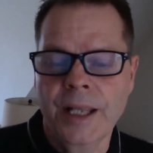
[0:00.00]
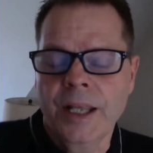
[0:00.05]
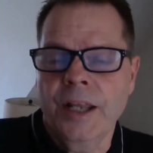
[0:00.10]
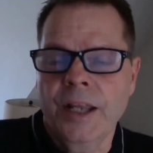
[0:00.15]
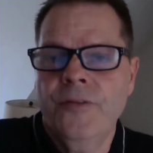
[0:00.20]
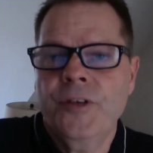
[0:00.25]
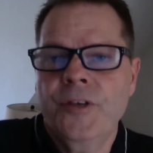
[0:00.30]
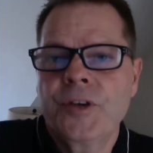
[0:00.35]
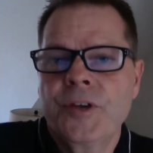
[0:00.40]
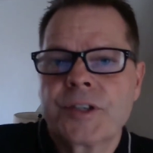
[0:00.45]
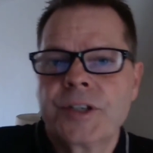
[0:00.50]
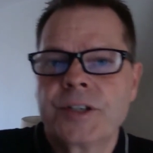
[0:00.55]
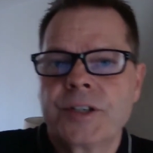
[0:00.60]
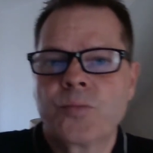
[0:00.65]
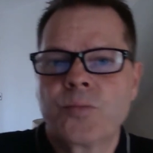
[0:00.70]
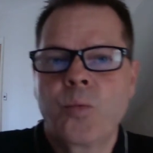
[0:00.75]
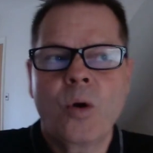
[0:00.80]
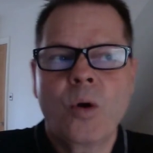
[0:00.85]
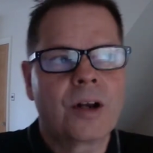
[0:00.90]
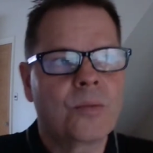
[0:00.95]
In verses
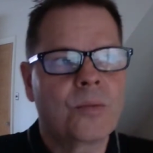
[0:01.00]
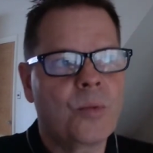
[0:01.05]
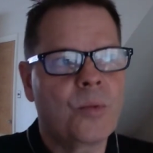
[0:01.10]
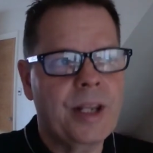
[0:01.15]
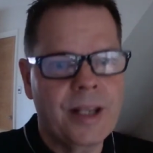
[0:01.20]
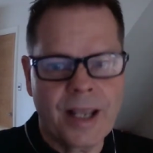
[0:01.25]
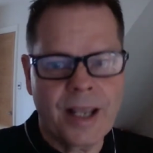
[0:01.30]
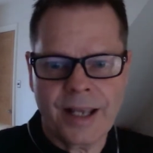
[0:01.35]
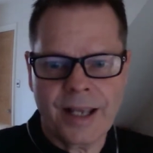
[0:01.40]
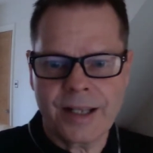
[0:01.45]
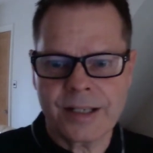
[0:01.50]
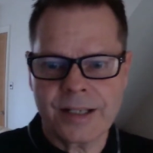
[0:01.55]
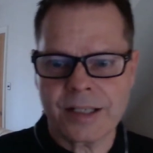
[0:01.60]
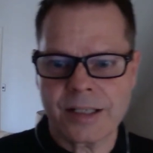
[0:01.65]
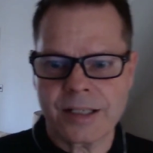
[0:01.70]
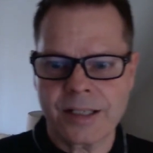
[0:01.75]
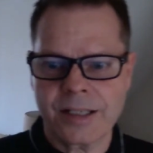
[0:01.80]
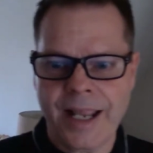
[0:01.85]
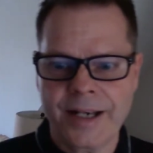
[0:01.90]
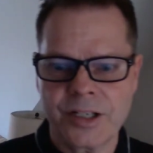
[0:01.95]
1, we get a
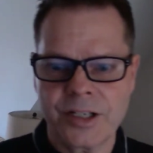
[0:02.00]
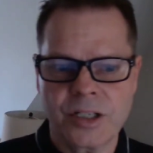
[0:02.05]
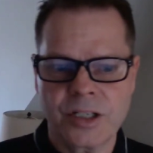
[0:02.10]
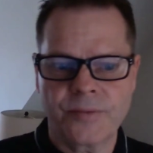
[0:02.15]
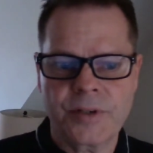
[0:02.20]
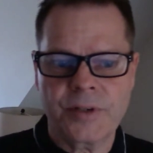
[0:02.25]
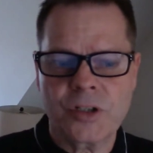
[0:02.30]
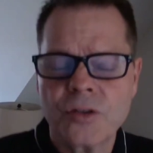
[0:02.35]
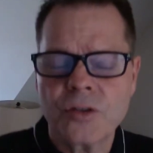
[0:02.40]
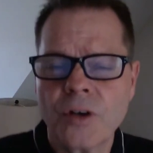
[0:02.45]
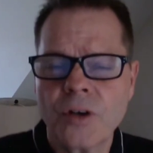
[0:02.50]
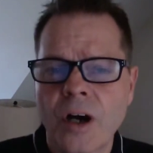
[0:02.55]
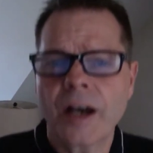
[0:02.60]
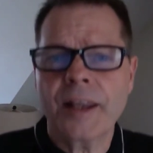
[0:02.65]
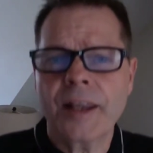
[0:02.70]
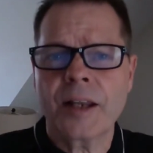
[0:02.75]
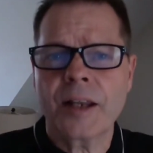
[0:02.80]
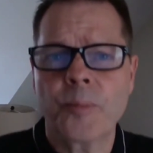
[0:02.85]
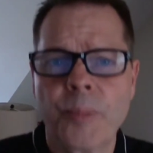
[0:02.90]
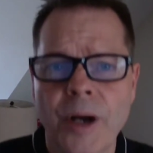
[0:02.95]
sense of a dry
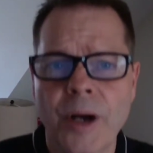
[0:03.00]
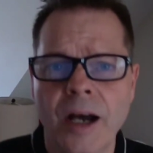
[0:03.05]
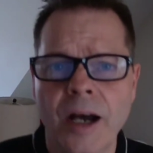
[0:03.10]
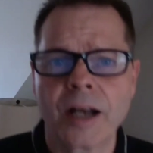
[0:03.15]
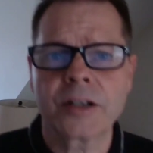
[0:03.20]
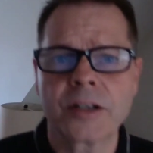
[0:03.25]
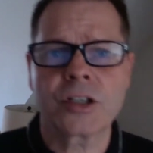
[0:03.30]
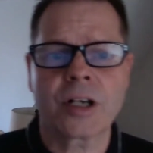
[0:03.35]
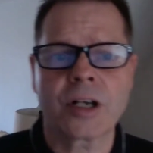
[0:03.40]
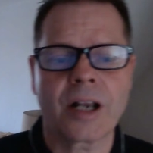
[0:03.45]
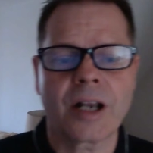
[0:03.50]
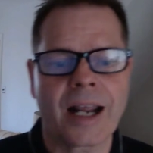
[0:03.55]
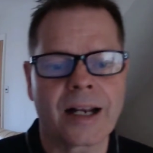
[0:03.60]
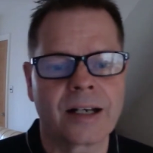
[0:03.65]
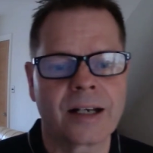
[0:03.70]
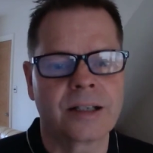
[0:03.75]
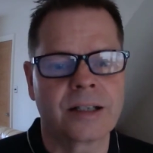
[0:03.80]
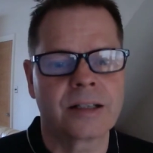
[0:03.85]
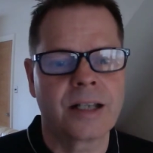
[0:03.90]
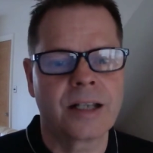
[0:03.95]
and parched
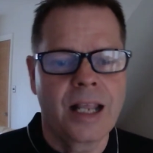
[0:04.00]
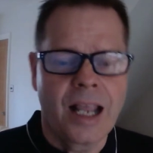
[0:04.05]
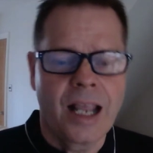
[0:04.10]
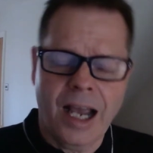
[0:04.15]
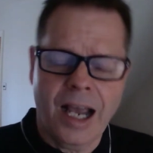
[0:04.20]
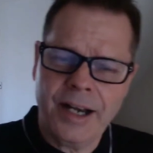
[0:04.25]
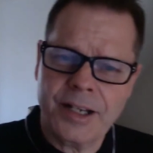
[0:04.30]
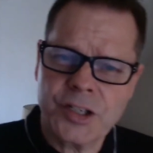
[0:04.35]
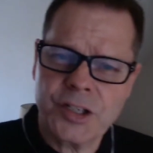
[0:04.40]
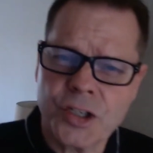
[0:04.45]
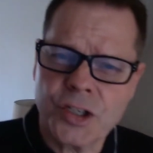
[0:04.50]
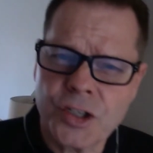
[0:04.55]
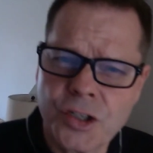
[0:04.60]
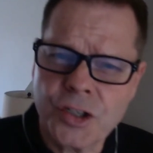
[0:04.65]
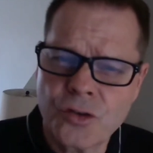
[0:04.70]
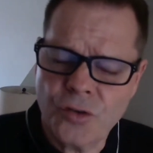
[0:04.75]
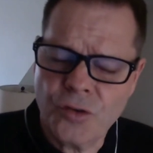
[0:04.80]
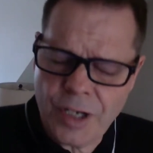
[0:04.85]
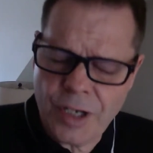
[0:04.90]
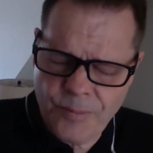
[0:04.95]
land, an
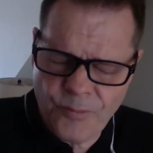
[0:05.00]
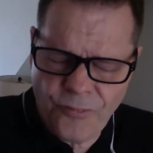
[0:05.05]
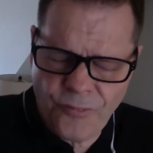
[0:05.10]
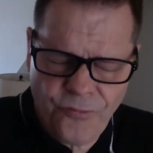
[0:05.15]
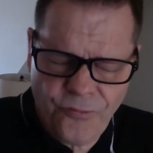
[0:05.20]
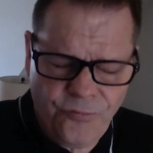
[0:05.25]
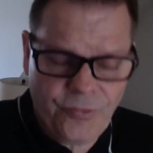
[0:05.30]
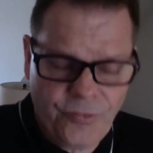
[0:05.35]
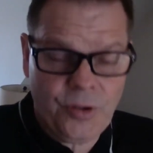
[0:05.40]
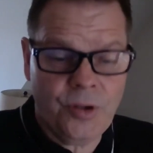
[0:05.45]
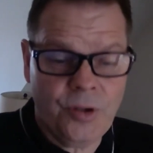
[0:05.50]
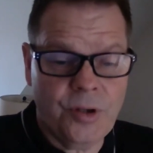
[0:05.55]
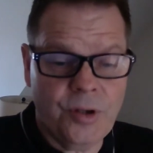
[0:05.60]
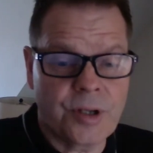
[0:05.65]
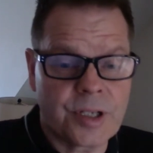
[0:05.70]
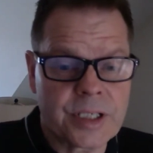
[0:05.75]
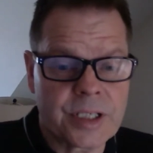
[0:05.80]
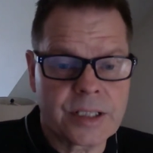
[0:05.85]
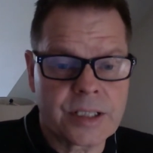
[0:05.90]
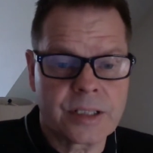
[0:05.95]
extreme
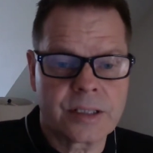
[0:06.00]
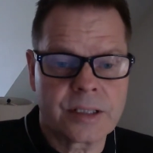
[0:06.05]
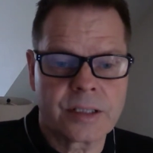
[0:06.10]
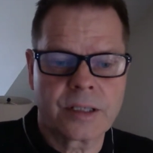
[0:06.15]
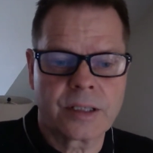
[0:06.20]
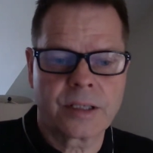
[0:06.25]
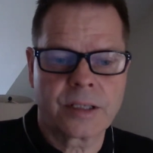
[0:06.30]
thirst.